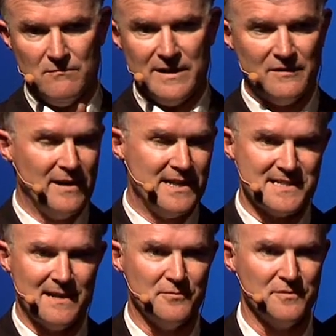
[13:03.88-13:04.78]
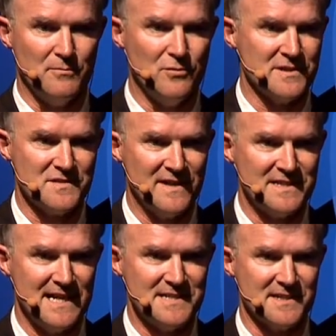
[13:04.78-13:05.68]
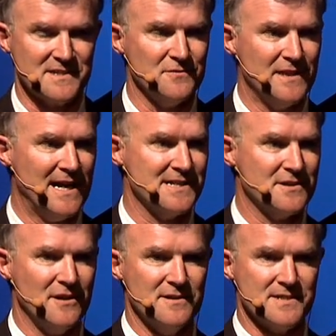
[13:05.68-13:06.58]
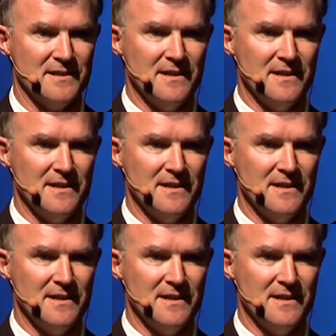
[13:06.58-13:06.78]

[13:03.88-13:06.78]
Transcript: one great example in the book, it's fantastic, it's called The Heart's Code,